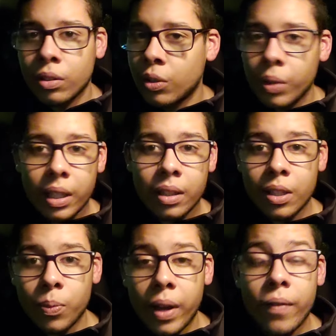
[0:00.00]
doing it
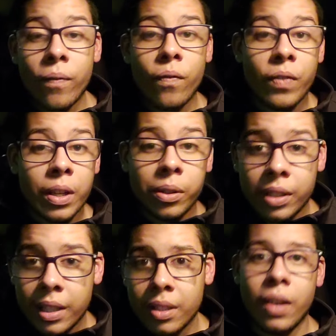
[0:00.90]
this way
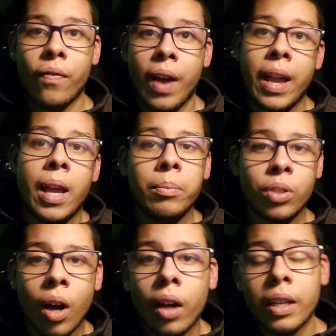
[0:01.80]
feels as if I am
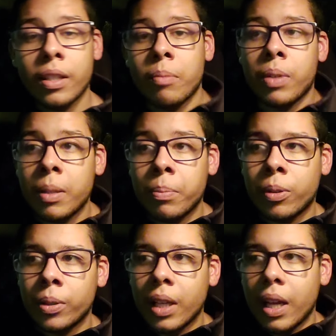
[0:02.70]
talking to
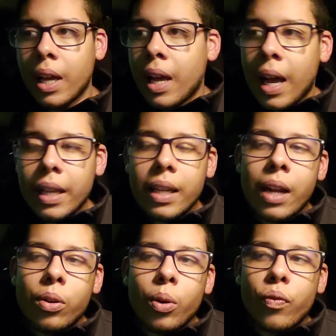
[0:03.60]
people. Again,
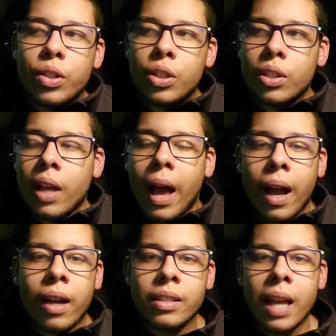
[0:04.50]
I don't know if it's just
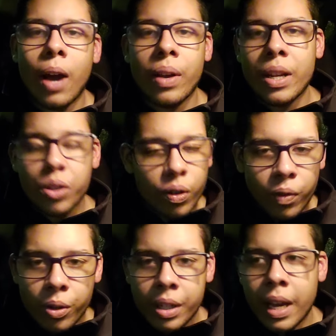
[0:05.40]
because of how
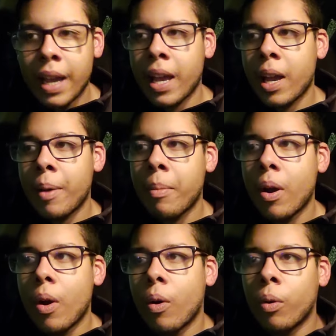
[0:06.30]
introverted I am,
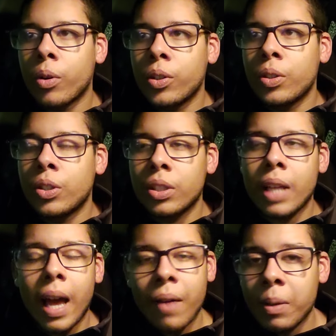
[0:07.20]
or just
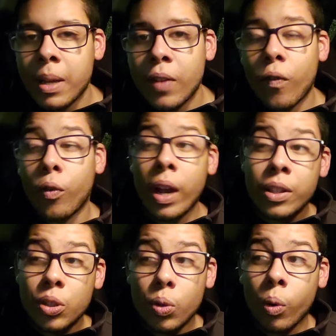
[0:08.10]
not having many
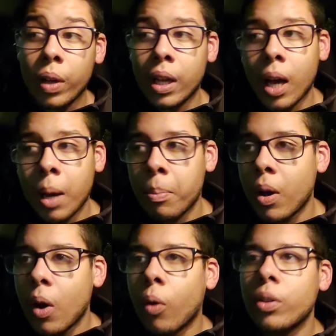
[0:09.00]
friends growing up,
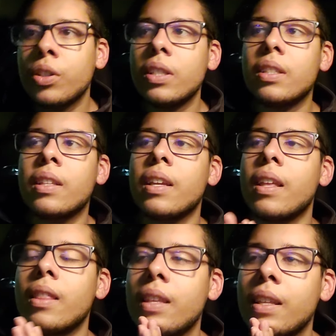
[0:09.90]
or just
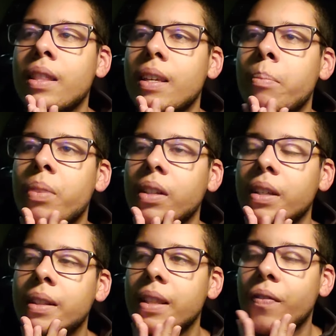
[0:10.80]
the the
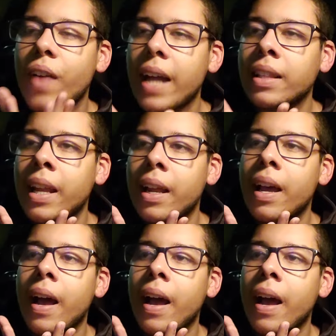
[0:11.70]
ability, the, the fact that